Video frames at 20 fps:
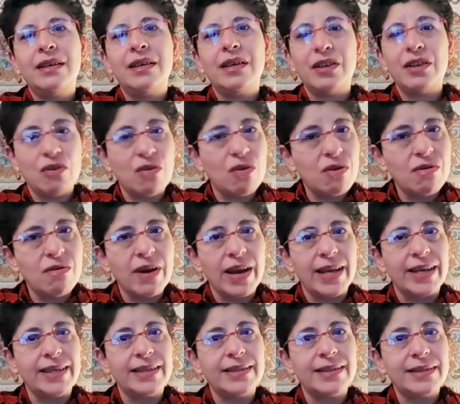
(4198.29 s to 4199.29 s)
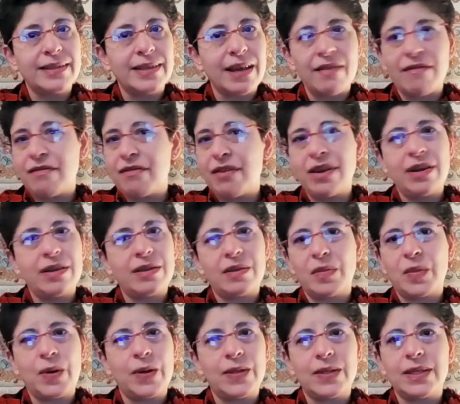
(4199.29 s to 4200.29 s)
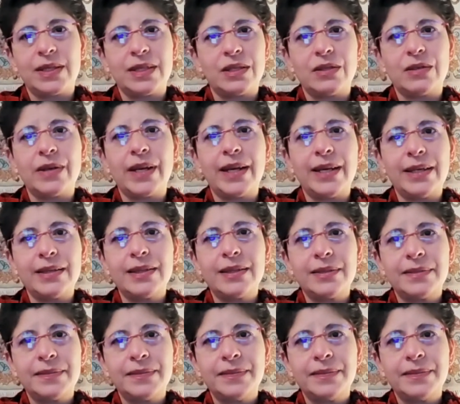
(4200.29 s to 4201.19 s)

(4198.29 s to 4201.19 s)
your right, every other person's right,